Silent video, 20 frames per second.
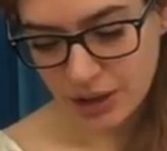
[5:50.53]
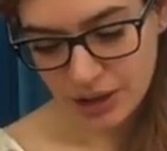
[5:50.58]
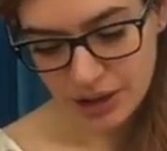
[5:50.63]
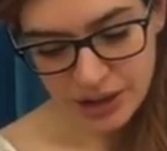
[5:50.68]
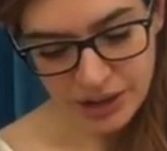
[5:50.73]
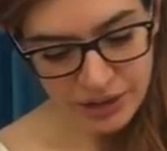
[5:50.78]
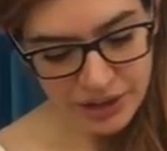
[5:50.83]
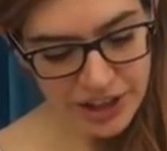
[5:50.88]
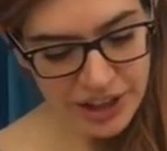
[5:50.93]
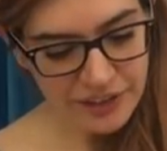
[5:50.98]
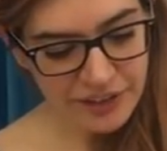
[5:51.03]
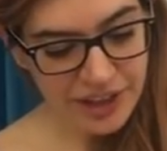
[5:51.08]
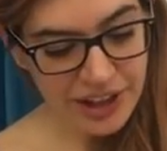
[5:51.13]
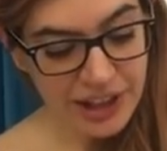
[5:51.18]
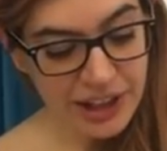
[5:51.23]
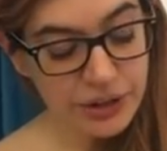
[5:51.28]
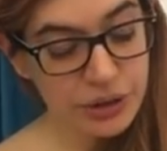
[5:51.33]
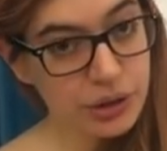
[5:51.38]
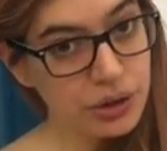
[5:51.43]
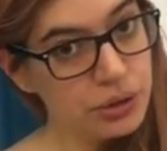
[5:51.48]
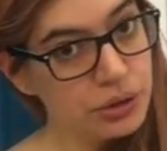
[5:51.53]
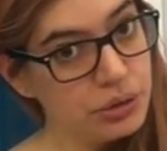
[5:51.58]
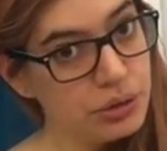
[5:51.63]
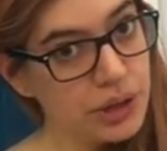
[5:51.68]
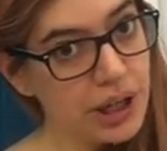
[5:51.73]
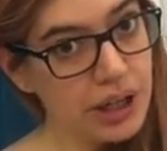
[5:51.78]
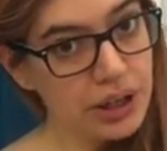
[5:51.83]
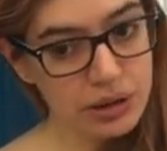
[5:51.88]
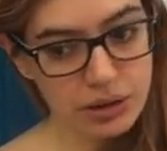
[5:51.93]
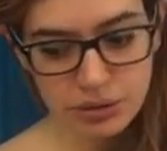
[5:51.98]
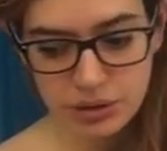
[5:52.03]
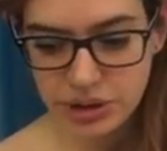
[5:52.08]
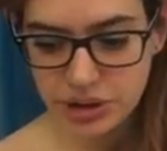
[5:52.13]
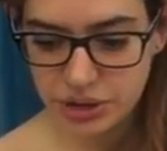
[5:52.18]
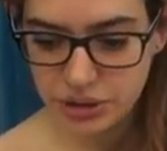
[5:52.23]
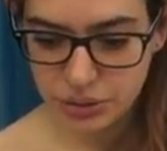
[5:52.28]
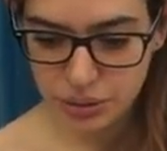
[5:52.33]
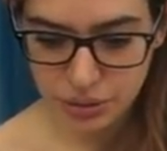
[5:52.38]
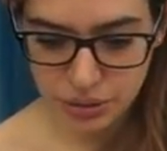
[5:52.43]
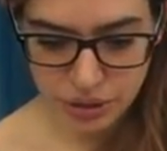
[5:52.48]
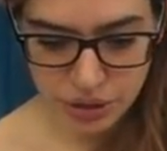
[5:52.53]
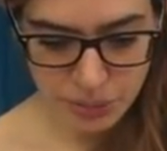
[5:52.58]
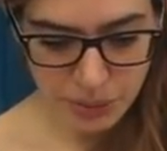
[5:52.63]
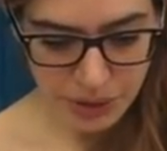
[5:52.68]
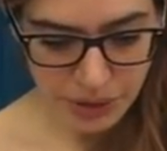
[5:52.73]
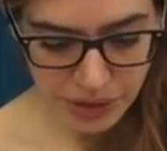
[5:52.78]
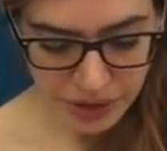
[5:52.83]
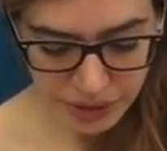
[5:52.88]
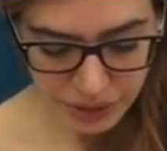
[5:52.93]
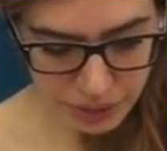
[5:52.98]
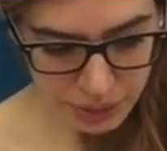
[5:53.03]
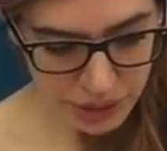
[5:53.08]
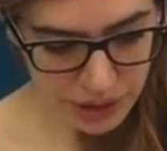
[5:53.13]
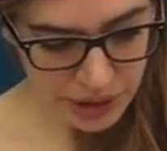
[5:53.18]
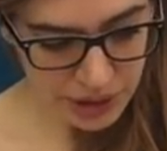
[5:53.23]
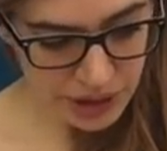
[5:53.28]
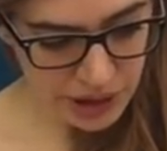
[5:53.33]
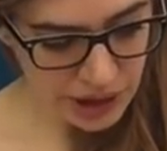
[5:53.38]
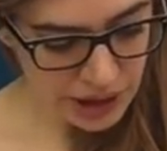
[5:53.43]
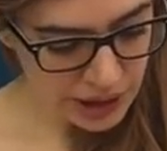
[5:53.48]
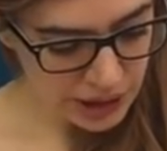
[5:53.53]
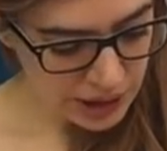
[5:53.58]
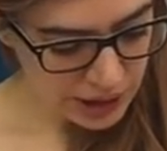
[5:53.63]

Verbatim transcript: Le Lièvre et la Tortue, I already talked about this one.